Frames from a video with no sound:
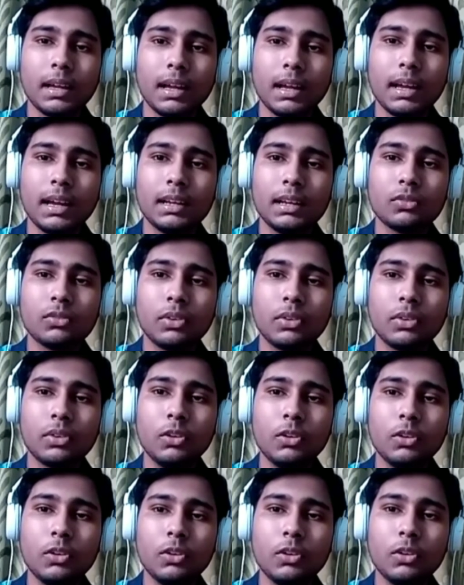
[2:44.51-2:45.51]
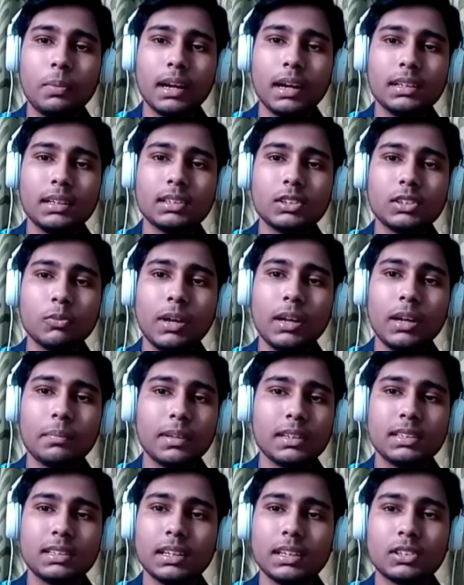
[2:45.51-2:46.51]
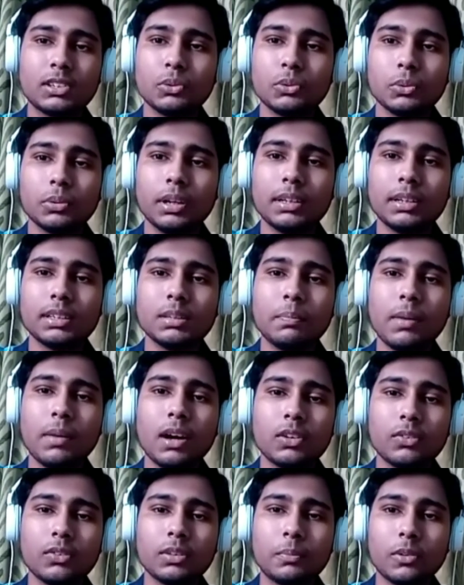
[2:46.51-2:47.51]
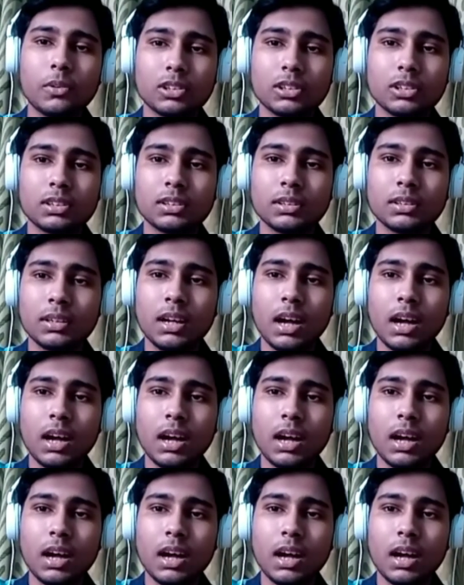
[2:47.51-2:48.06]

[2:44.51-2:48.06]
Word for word: And when you practice, you make mistakes too. It is a part of the process.